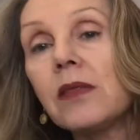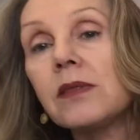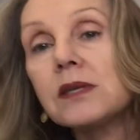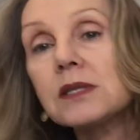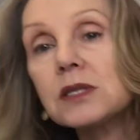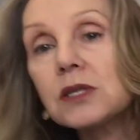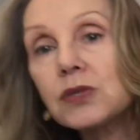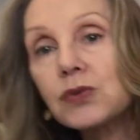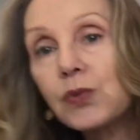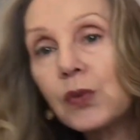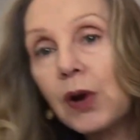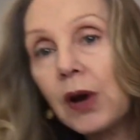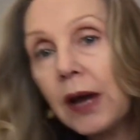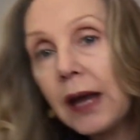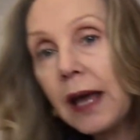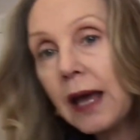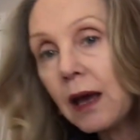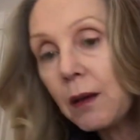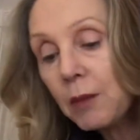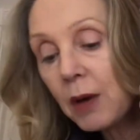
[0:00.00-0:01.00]
This is where I
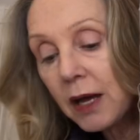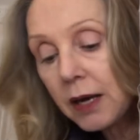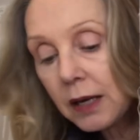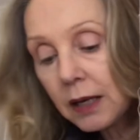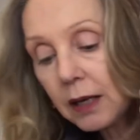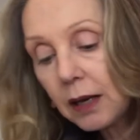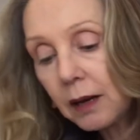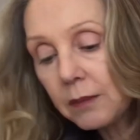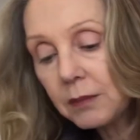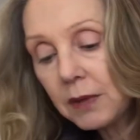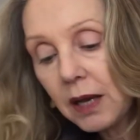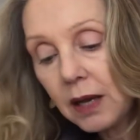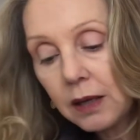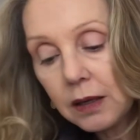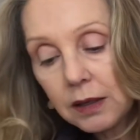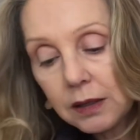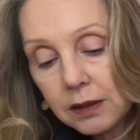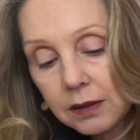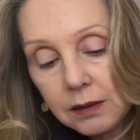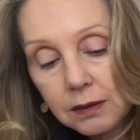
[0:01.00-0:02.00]
am on it. I'm
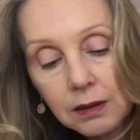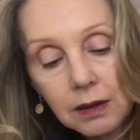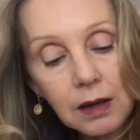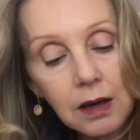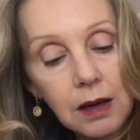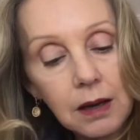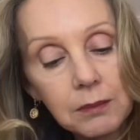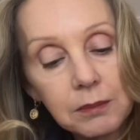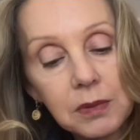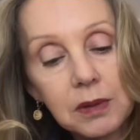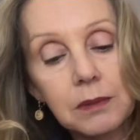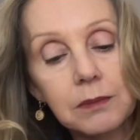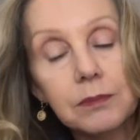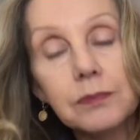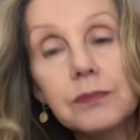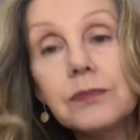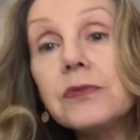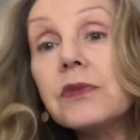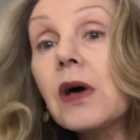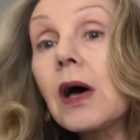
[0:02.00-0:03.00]
not um,
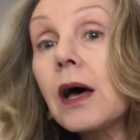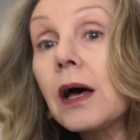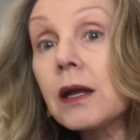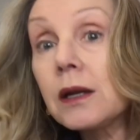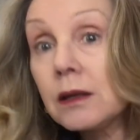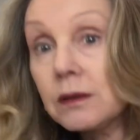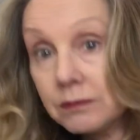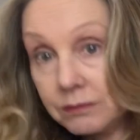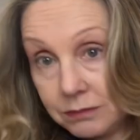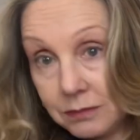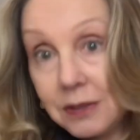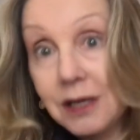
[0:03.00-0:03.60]
done,